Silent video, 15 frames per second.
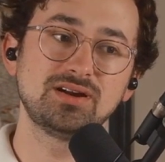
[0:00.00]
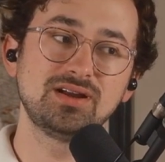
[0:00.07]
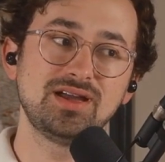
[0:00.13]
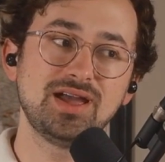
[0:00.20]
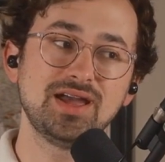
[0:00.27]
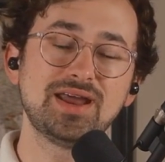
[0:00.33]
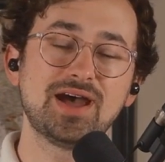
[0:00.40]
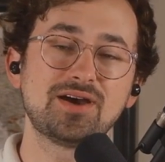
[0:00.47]

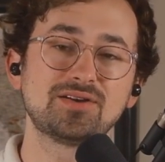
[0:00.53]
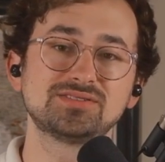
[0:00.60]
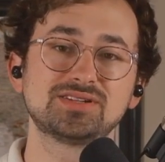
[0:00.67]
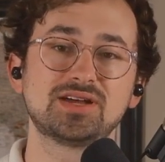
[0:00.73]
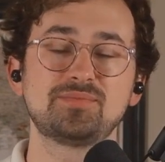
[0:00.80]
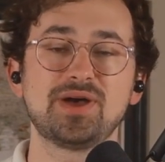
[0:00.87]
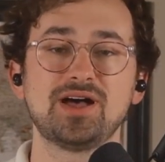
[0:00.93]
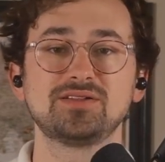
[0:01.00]
and how does
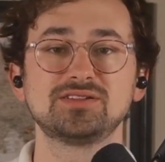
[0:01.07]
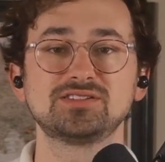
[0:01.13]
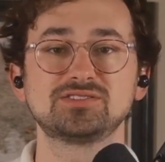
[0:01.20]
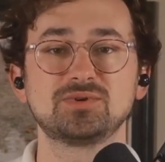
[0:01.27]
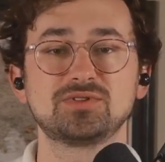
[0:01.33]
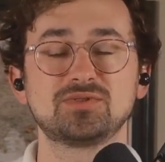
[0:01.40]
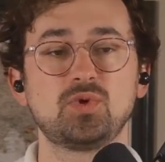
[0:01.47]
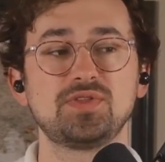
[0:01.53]
that balance
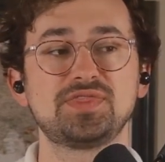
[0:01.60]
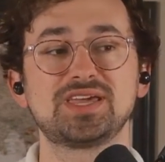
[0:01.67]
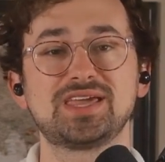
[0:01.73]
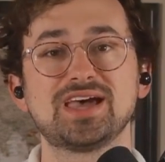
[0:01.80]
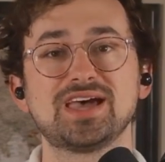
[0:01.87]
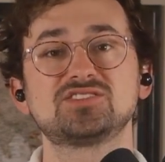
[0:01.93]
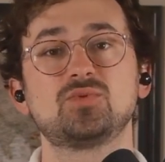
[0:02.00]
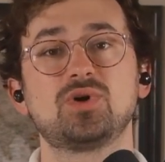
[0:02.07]
with what the
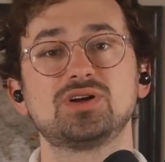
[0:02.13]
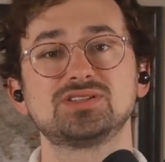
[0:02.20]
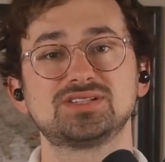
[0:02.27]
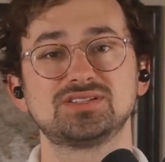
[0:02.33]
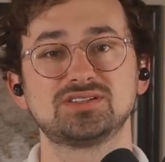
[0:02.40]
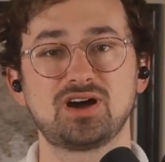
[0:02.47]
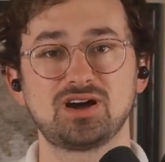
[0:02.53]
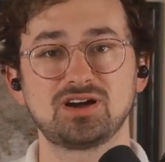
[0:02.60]
guest wants
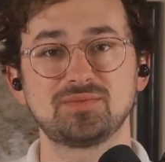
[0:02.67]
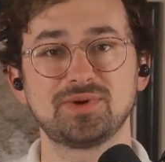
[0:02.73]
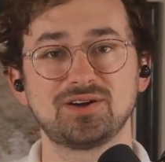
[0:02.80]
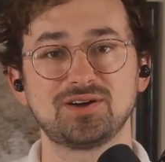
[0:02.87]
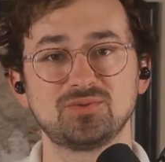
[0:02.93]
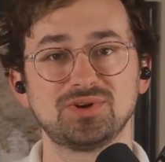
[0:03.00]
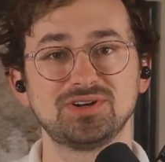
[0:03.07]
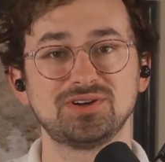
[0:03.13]
to talk about
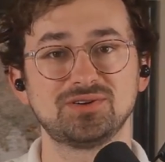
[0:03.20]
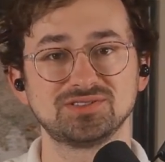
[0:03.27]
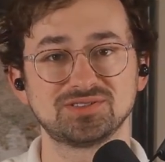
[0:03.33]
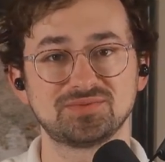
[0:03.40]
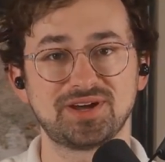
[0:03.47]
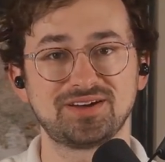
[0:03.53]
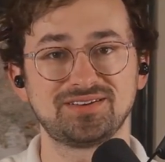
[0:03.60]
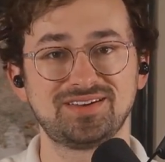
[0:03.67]
and what knows
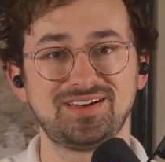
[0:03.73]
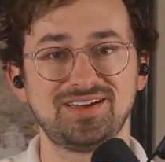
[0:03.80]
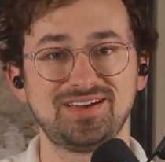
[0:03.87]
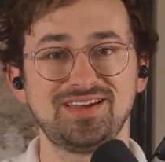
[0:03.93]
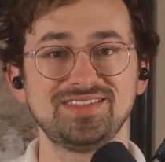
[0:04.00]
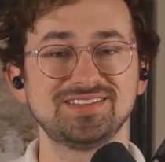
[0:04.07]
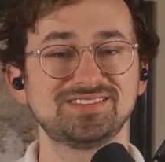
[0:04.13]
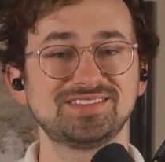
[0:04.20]
about?
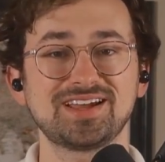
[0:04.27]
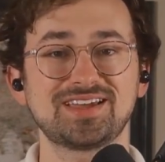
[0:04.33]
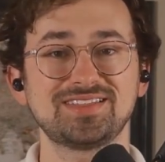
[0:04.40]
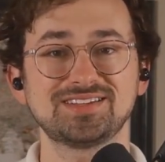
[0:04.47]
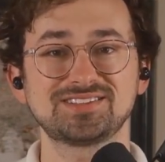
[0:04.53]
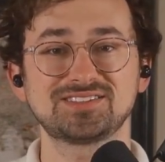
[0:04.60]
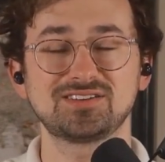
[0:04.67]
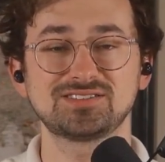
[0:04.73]
The second
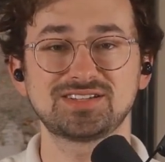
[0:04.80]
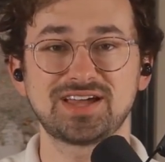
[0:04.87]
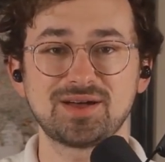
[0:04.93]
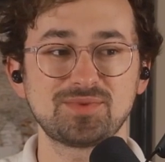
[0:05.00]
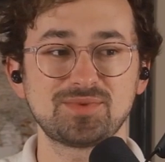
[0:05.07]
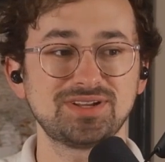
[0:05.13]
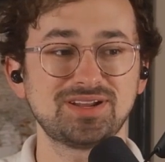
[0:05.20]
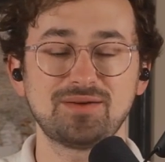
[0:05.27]
that starts
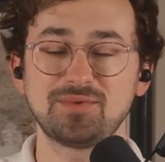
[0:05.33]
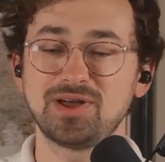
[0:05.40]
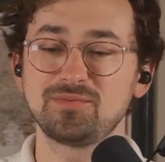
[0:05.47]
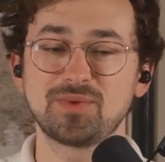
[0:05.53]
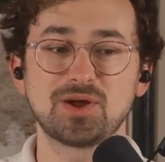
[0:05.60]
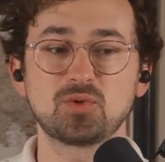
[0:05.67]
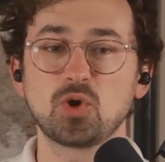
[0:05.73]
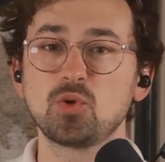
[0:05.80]
happening,
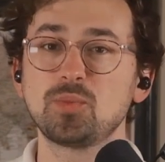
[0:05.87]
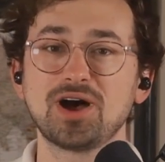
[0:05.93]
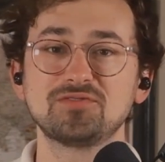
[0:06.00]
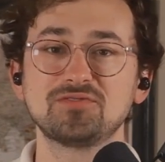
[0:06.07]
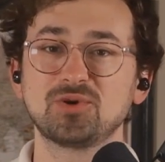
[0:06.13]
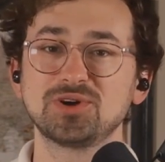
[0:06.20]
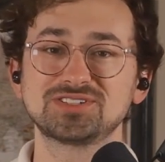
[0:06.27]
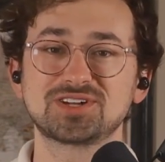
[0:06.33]
my robot
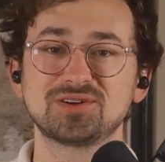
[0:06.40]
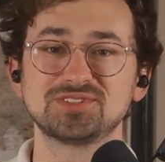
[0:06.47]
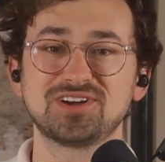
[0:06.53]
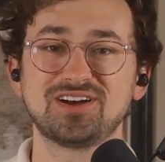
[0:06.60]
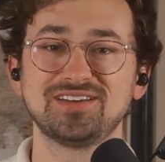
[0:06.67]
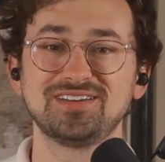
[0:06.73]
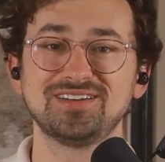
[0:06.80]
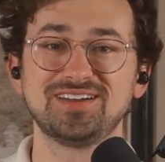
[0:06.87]
voice comes
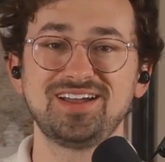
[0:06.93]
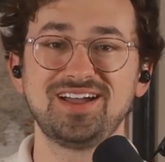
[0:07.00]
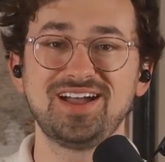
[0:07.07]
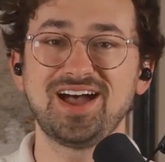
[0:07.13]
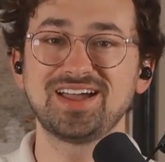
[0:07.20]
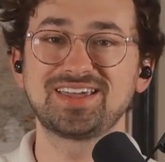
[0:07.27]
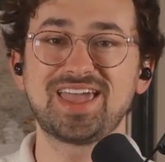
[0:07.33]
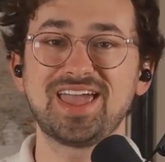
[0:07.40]
on.
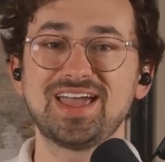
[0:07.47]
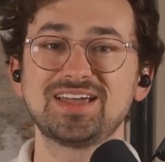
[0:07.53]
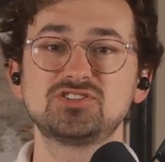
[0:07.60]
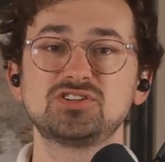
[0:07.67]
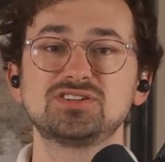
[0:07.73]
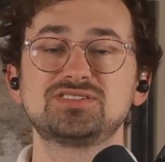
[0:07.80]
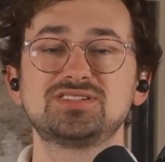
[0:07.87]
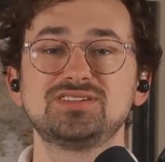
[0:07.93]
I can't
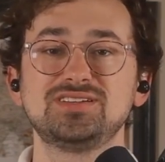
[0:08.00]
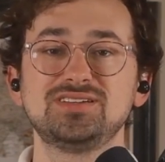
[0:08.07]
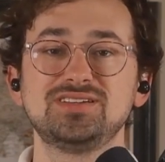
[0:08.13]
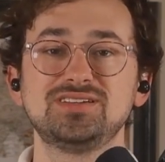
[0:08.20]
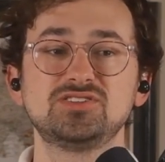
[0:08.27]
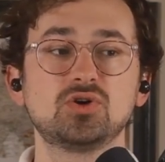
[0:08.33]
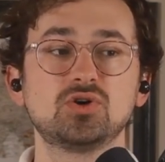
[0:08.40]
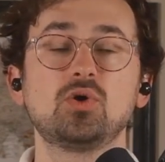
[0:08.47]
just
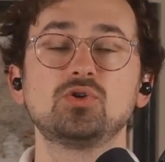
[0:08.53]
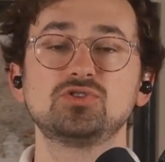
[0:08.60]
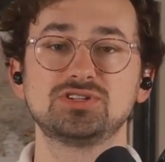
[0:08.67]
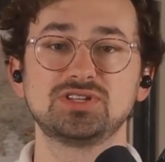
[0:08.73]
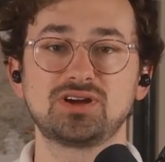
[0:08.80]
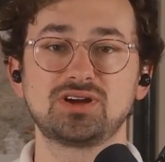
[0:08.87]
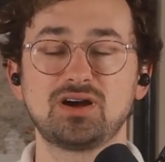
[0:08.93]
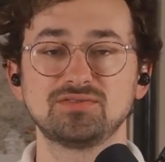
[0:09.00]
indulge in
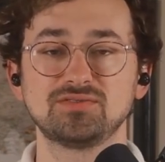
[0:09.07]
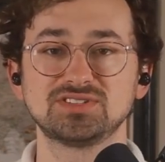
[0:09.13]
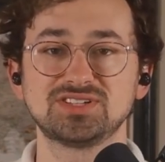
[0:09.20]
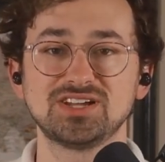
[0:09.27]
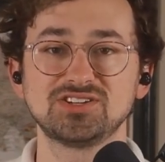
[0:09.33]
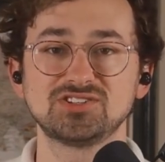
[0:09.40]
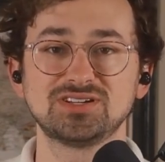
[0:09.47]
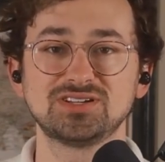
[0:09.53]
the
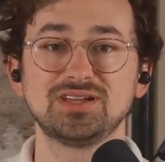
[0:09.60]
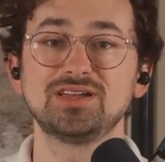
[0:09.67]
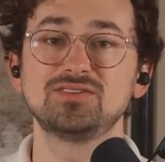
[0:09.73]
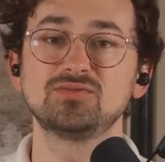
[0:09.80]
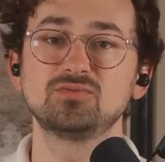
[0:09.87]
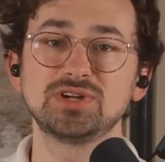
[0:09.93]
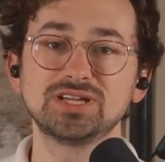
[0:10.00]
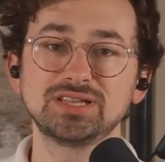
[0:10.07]
conversation
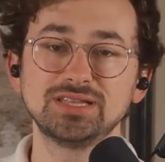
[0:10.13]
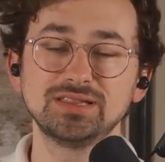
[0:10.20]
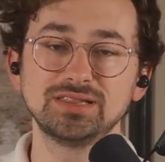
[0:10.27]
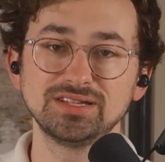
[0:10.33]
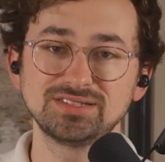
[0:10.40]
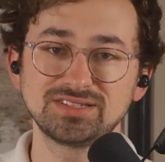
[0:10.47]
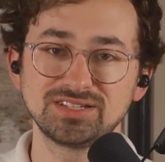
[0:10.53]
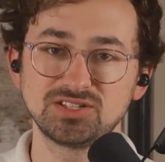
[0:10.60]
and really
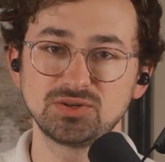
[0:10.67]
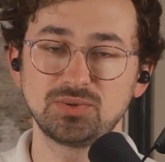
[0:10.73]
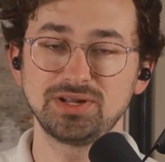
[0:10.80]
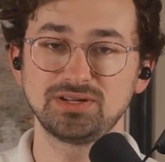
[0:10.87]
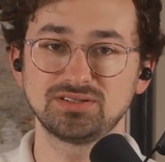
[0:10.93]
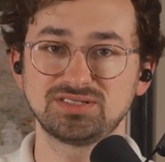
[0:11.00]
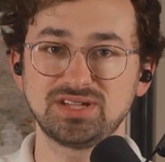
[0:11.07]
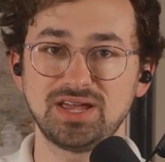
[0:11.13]
listen to what
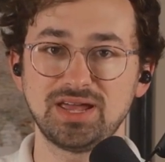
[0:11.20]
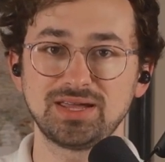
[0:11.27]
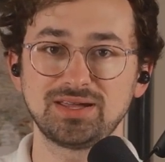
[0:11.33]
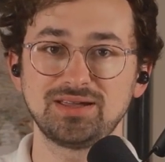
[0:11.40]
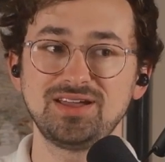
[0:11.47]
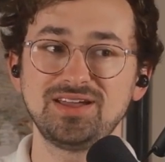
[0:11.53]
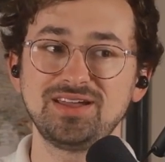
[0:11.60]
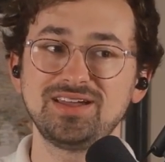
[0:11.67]
you're saying,
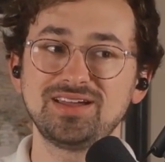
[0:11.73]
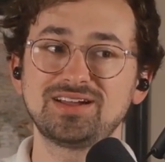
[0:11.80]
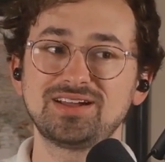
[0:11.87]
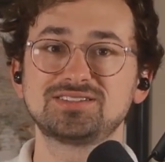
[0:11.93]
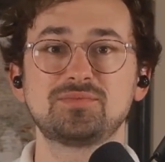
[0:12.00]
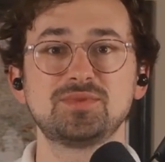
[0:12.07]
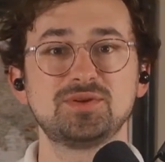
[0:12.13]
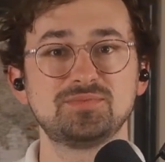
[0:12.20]

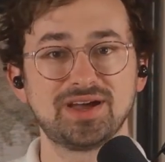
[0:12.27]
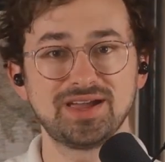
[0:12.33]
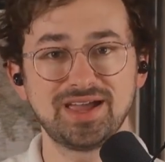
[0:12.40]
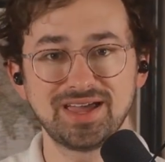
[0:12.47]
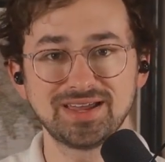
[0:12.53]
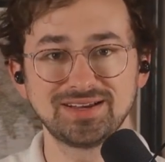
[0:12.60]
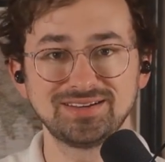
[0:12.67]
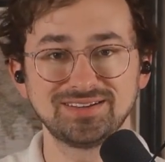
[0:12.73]
because I'm in my
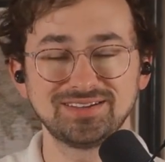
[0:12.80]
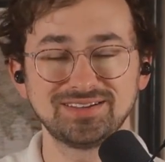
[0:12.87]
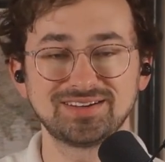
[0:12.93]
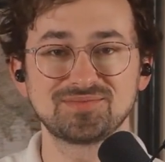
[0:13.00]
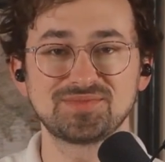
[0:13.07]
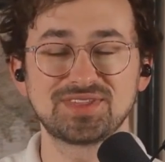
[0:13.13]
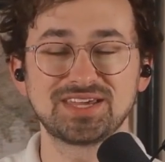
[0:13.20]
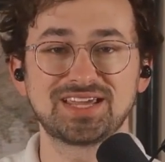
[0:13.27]
head and
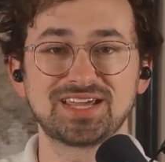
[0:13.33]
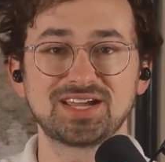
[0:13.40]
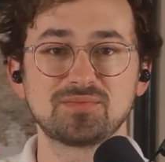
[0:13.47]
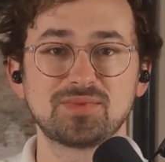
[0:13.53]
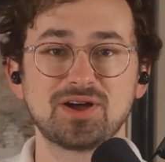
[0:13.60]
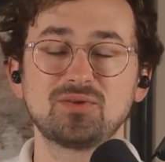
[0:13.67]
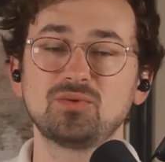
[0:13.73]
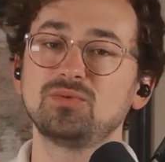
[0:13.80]
I'm thinking
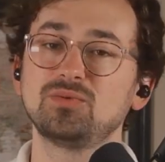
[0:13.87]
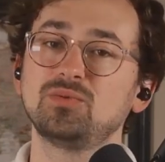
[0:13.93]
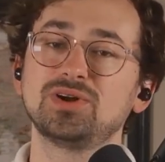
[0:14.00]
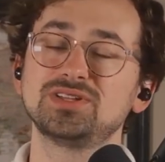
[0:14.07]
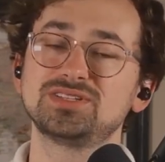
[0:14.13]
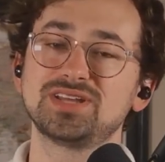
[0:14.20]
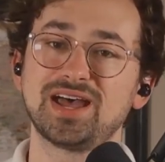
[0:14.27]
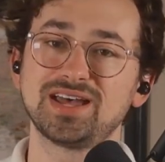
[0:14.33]
about
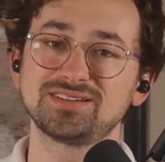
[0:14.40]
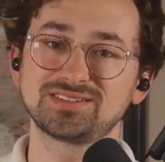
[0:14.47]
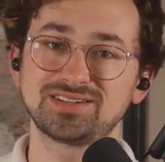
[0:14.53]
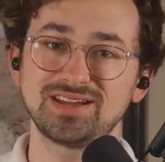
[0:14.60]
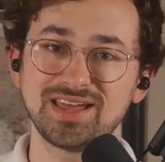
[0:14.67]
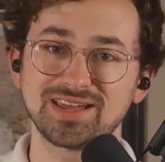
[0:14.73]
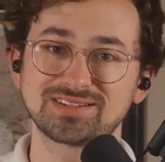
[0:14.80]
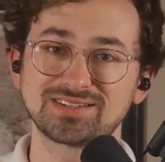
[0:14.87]
what to ask
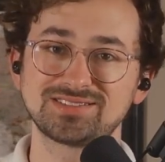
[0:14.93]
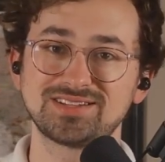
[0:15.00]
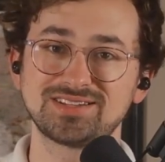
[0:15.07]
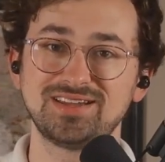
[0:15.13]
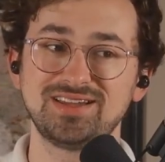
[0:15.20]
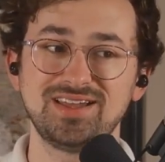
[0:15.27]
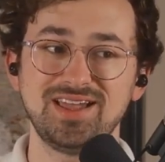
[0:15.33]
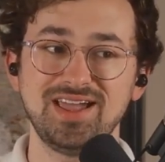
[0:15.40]
next,
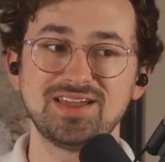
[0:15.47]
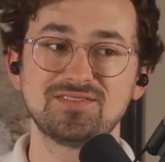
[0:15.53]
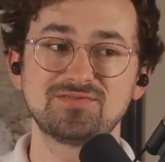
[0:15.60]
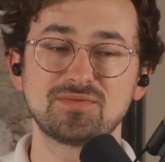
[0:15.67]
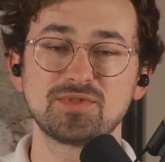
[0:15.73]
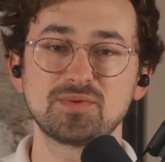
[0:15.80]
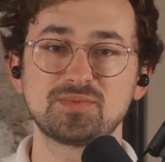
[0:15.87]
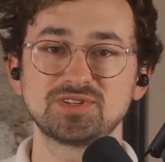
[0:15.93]
and
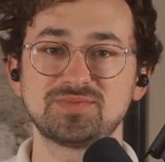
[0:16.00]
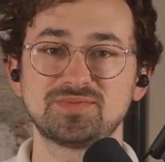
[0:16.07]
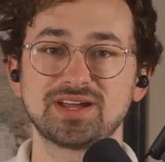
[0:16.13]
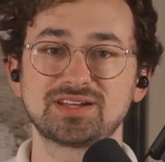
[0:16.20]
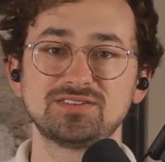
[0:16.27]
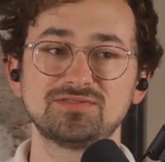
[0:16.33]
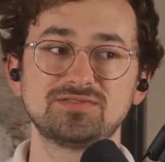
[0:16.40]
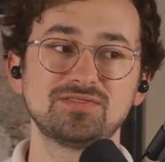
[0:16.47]
from the
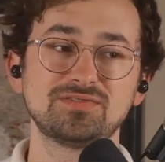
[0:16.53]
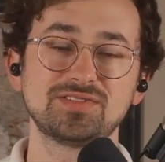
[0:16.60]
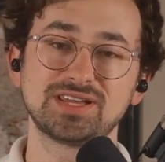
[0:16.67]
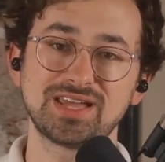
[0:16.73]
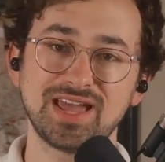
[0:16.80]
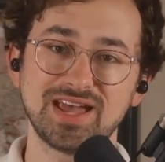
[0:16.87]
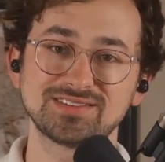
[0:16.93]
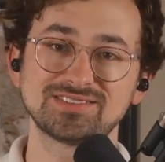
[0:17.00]
perspective of the
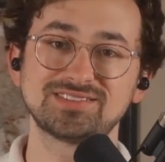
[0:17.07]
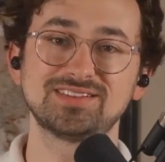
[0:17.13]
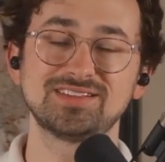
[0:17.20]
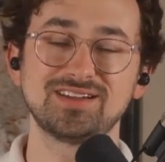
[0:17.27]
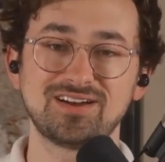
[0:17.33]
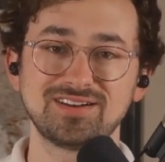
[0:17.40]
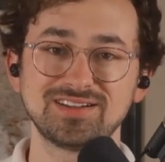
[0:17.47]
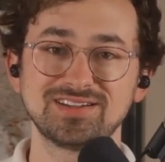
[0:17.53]
guest and
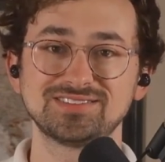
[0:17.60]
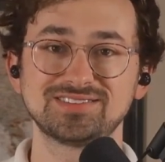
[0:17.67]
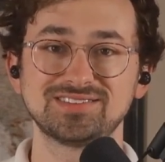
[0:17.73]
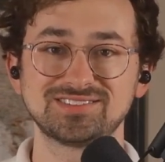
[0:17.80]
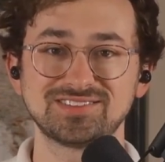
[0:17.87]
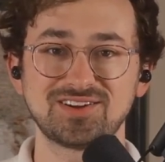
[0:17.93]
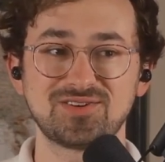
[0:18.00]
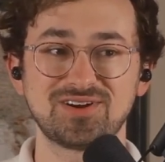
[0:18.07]
the audience
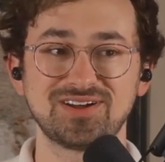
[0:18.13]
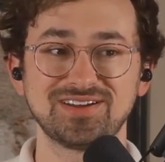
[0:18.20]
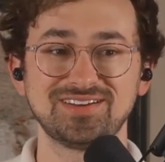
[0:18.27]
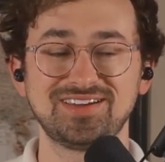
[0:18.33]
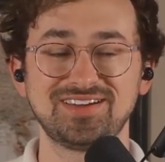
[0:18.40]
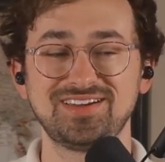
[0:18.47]
and so on.